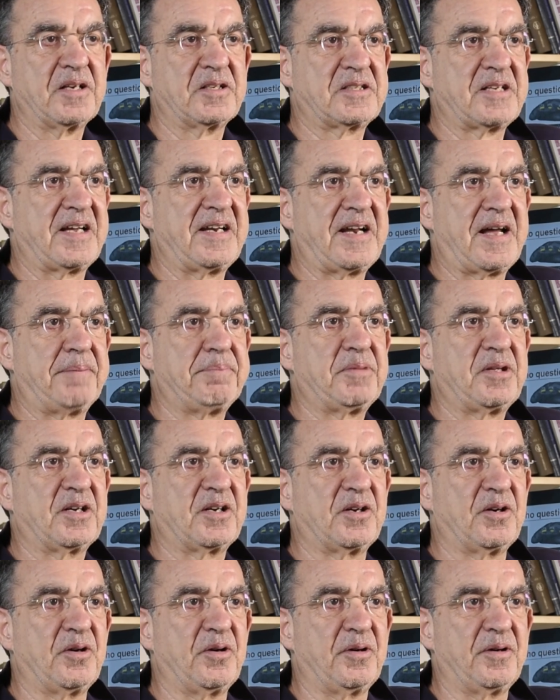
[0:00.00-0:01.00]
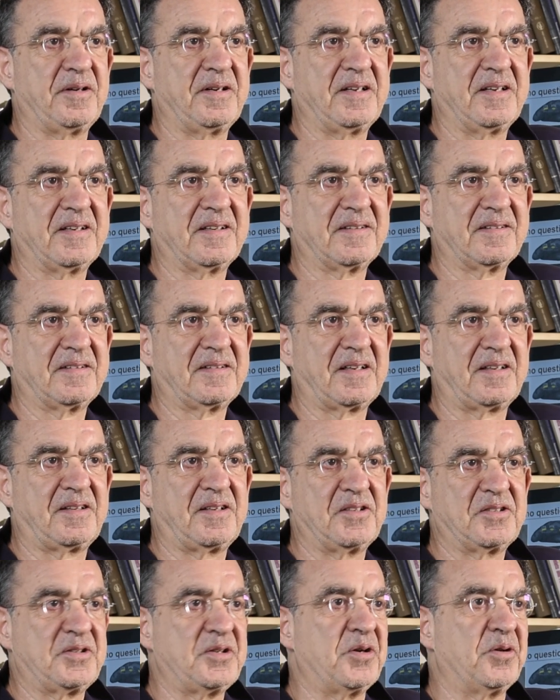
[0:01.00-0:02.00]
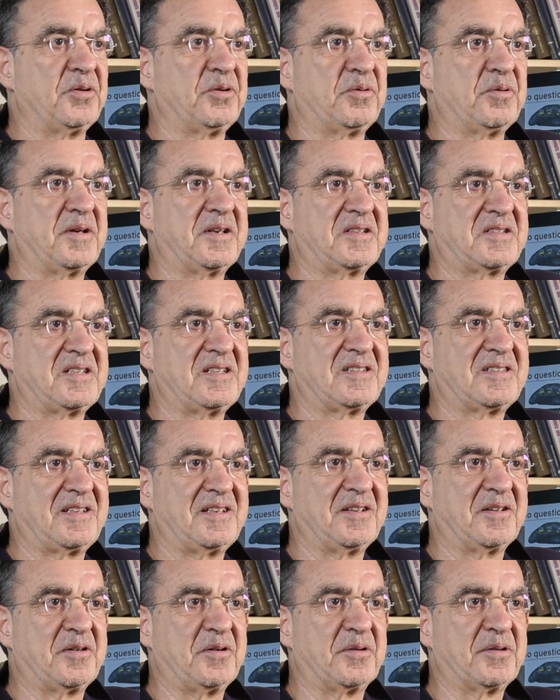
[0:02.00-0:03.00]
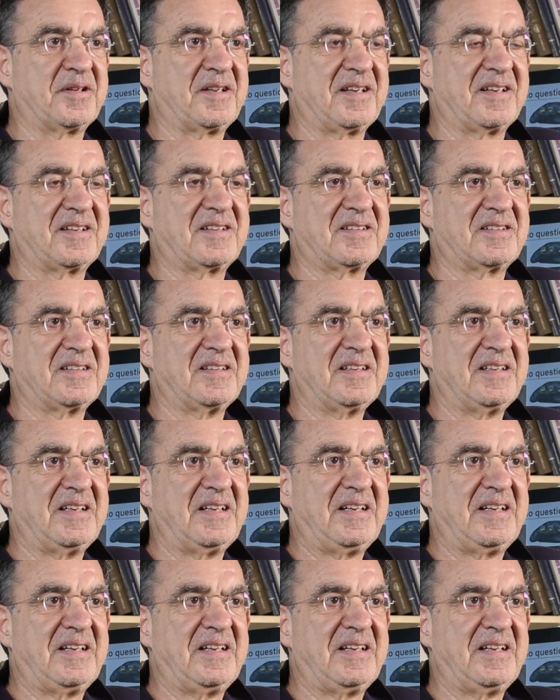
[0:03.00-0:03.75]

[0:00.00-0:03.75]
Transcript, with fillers: synaptic learning that is known to exist in cortex.